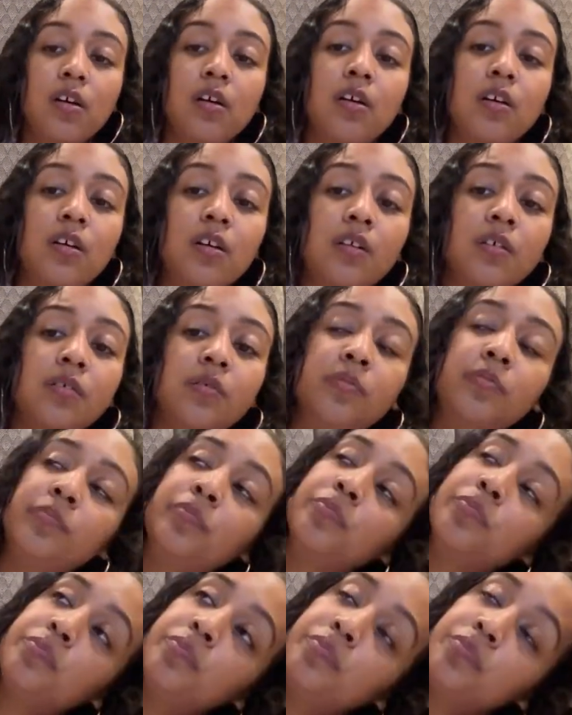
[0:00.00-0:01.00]
Um,
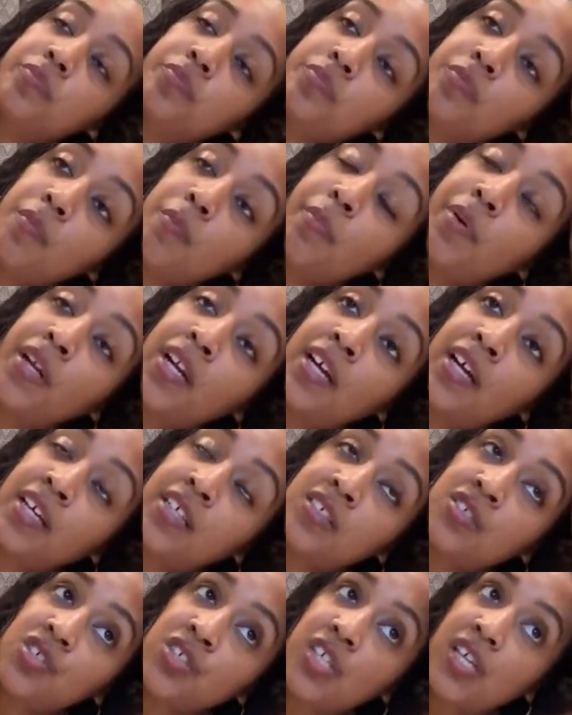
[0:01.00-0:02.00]
but I
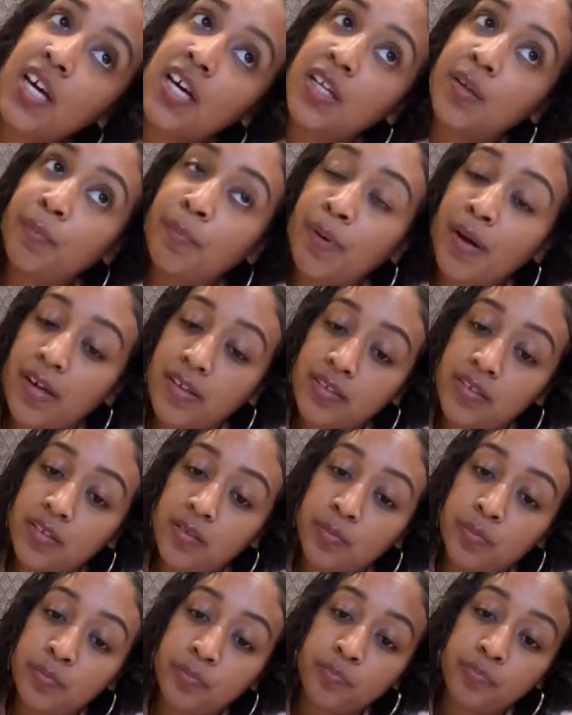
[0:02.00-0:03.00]
actually gotta buy
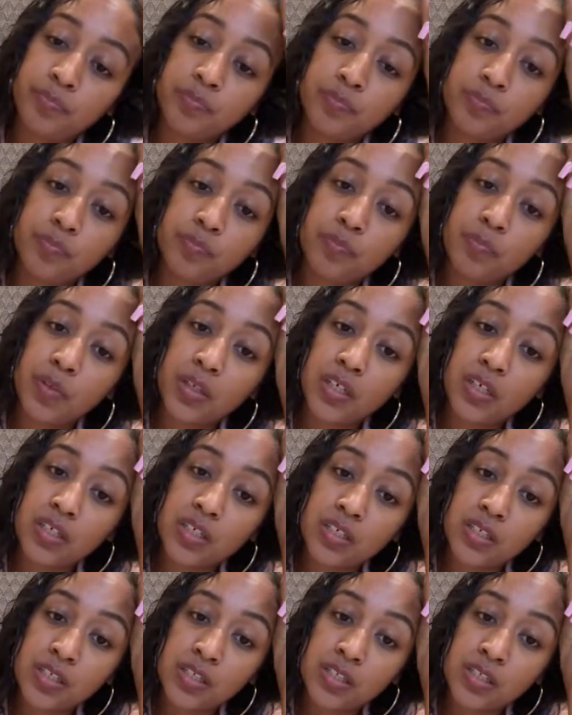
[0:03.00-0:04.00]
some
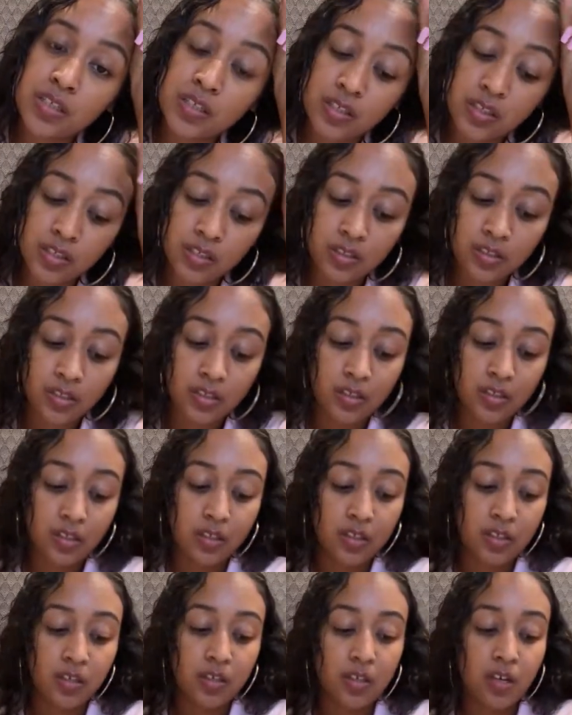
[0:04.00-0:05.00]
because
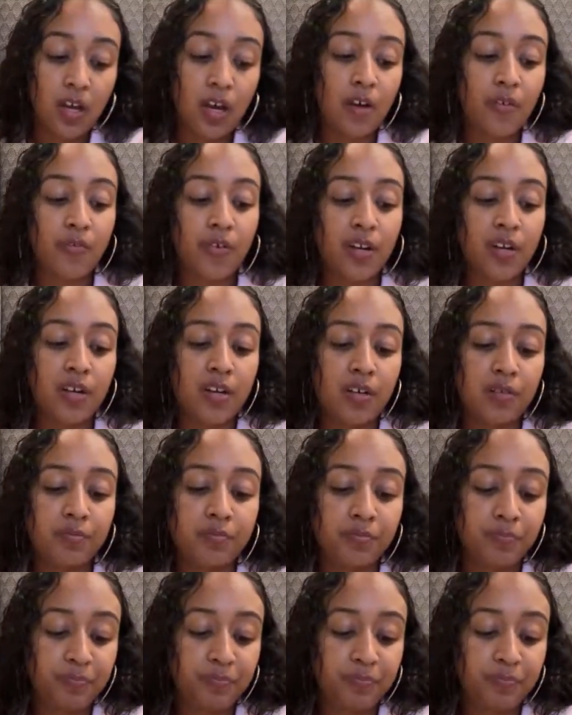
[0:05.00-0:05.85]
I ran out.